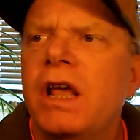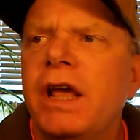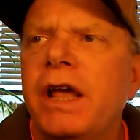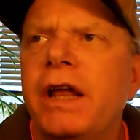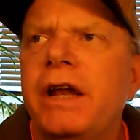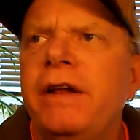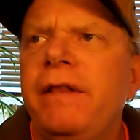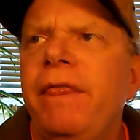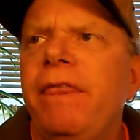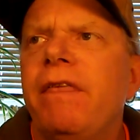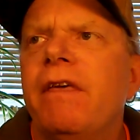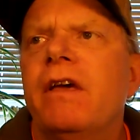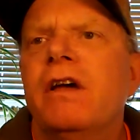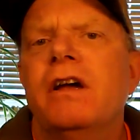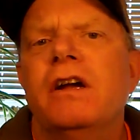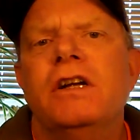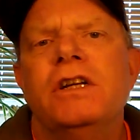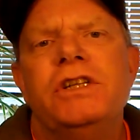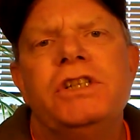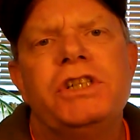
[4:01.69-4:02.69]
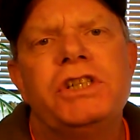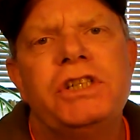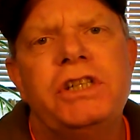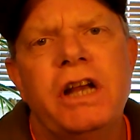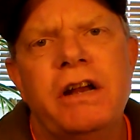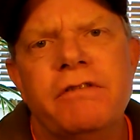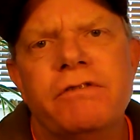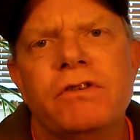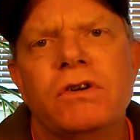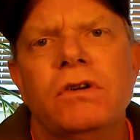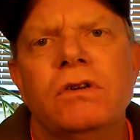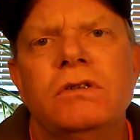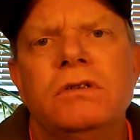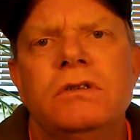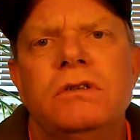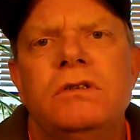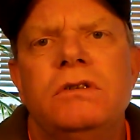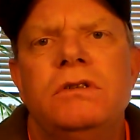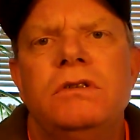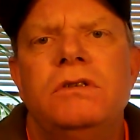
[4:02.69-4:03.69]
And
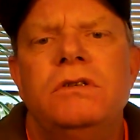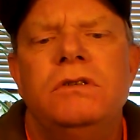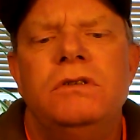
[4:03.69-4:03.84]
several